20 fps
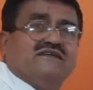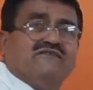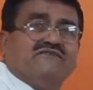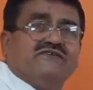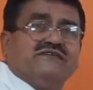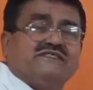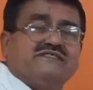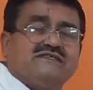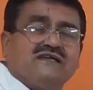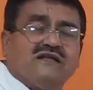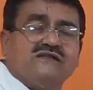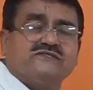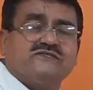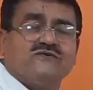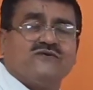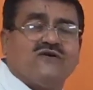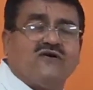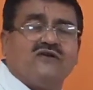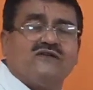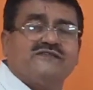which is
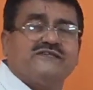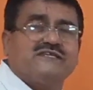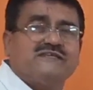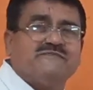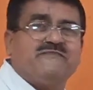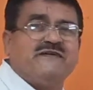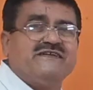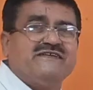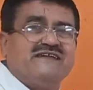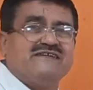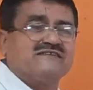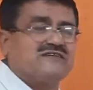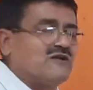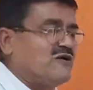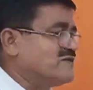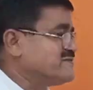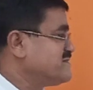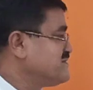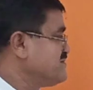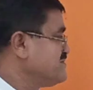also called the dependent
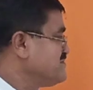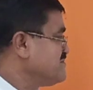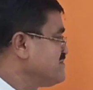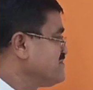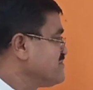clause.